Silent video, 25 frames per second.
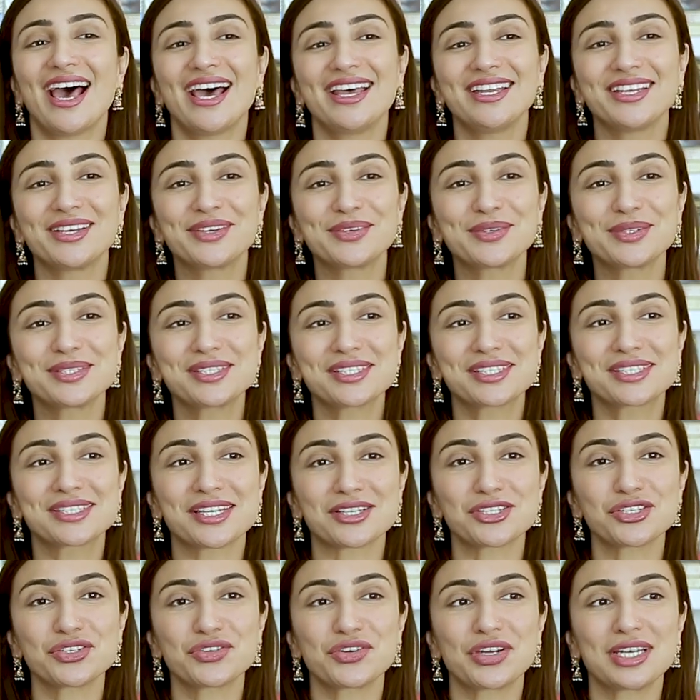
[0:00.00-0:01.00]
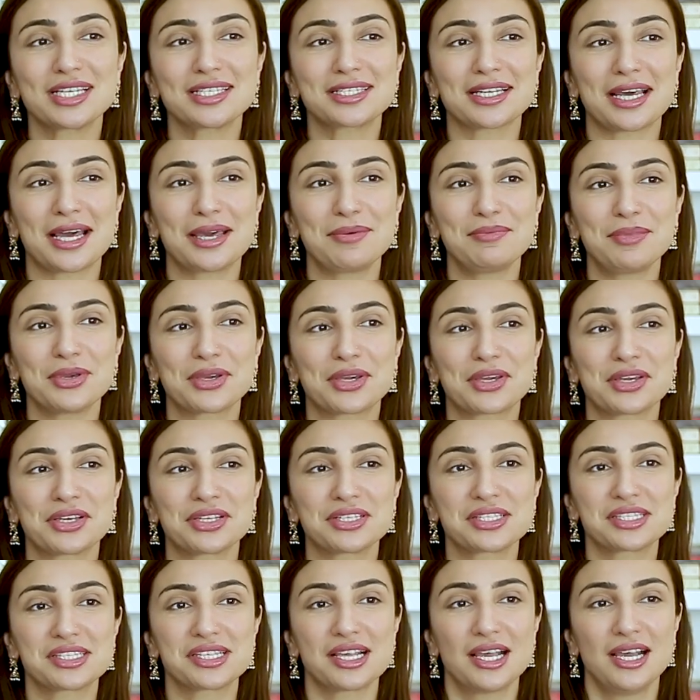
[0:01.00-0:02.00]
And it was such a great time
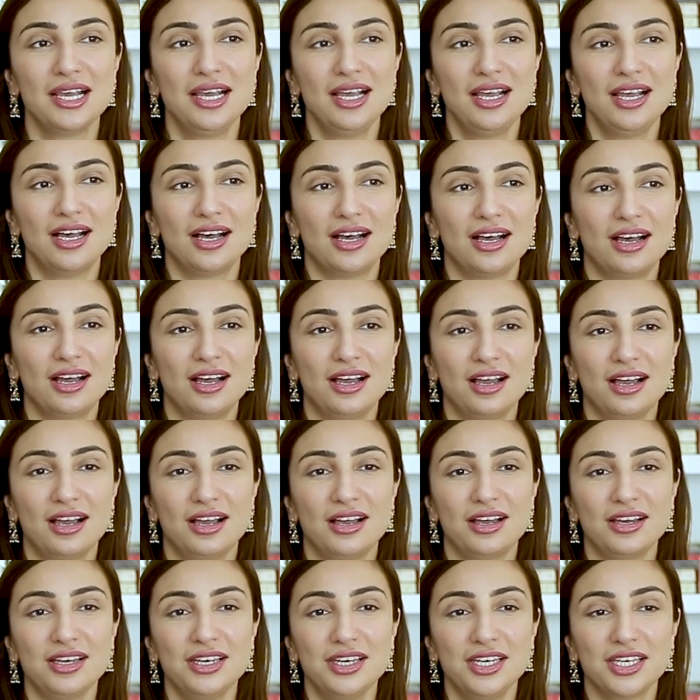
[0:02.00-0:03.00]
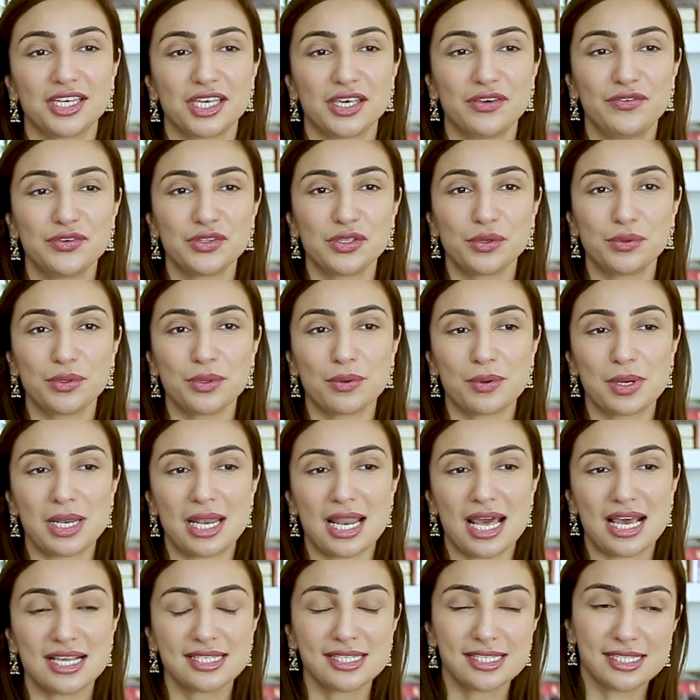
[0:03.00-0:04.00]
because even though we were
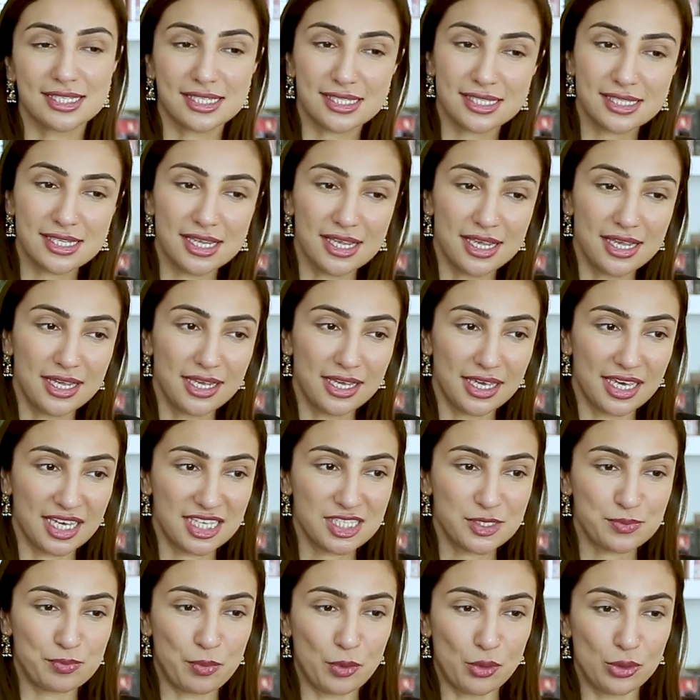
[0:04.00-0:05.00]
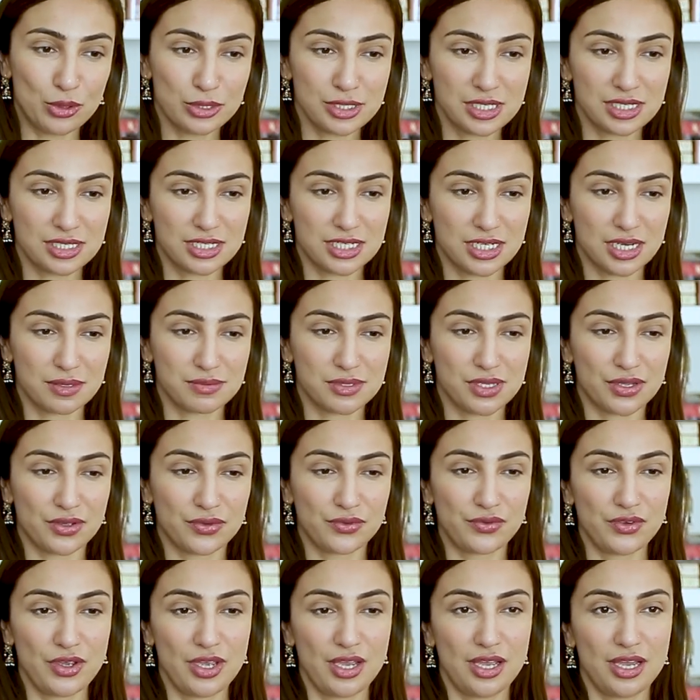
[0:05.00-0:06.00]
less exposed in terms
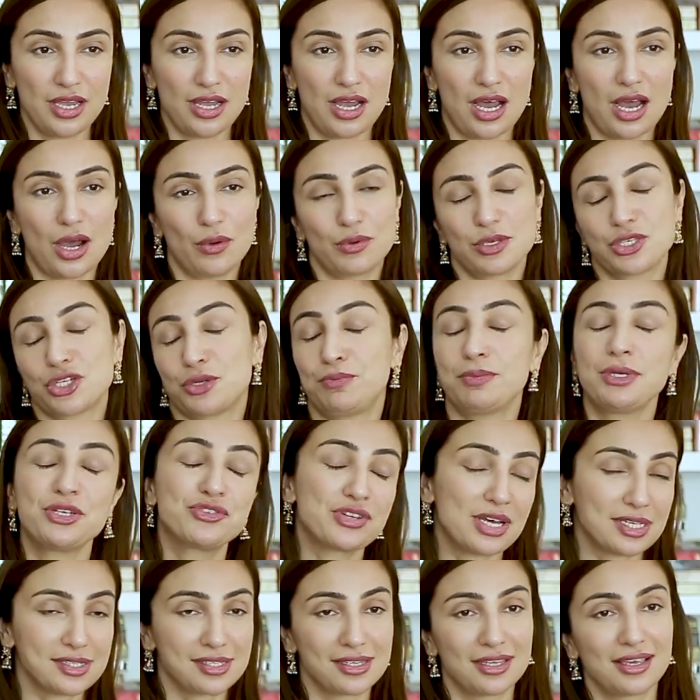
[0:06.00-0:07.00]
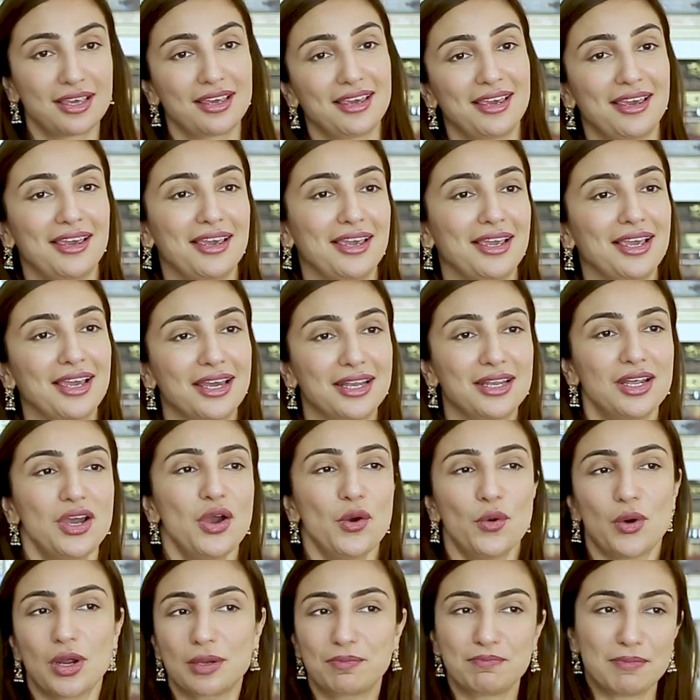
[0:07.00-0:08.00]
of how we should be dressing and
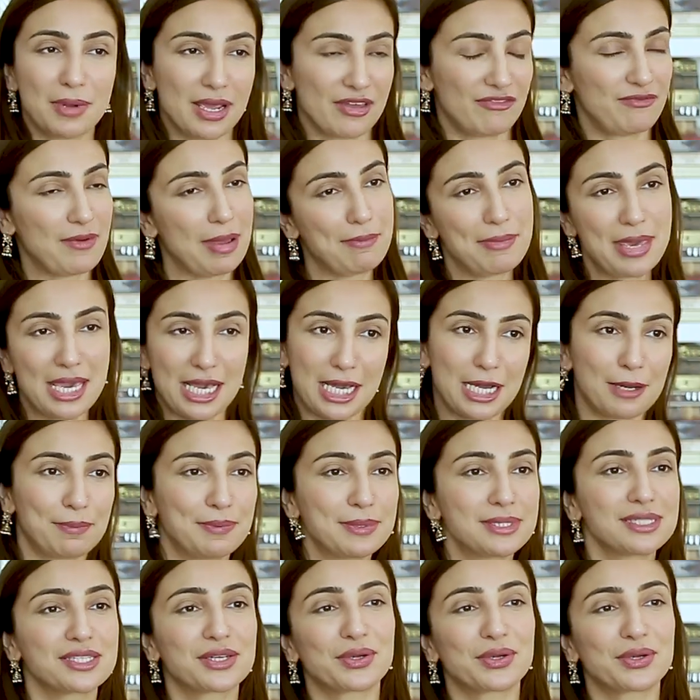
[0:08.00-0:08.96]
if my makeup is